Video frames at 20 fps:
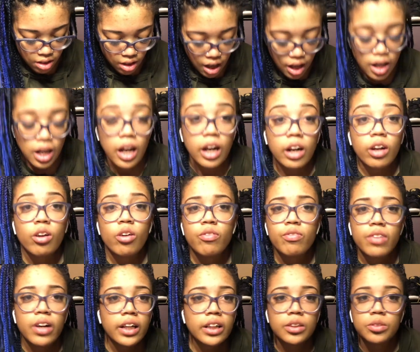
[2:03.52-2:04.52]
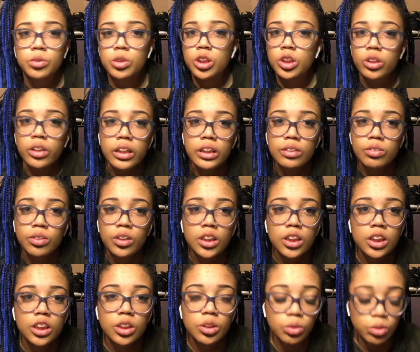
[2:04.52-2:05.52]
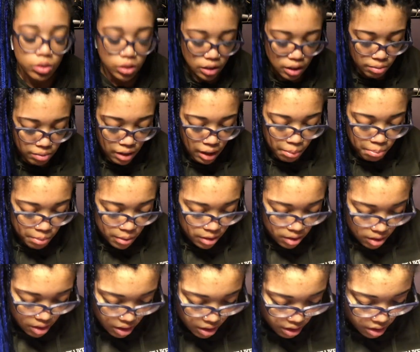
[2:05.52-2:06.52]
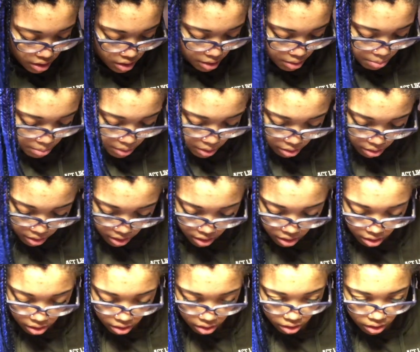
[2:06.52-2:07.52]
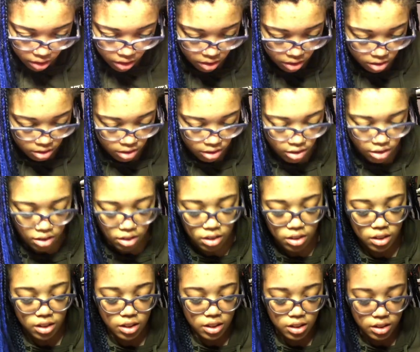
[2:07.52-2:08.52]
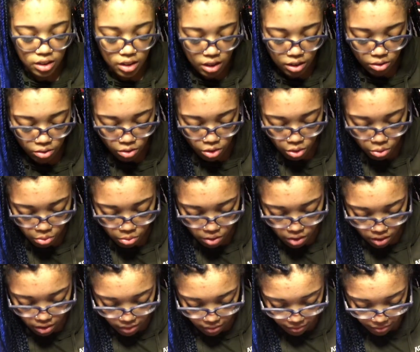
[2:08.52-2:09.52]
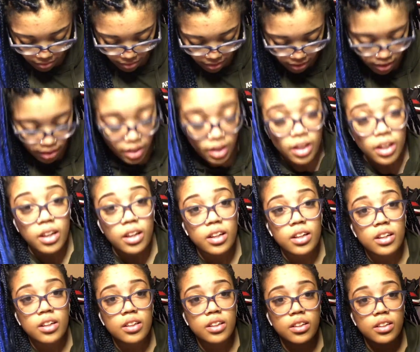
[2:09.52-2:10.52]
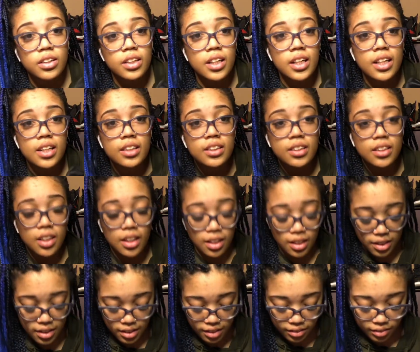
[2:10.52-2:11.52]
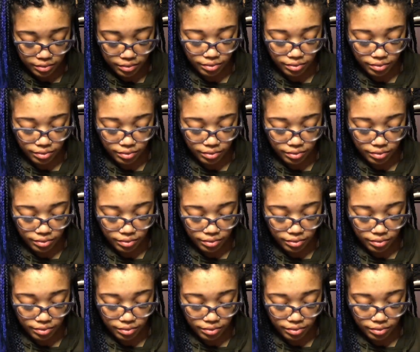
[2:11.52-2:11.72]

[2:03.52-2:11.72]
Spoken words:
I gotta go find some strings for these shoes because I'm not putting that in here, bro. It's ugly. Because I don't know what. The inside,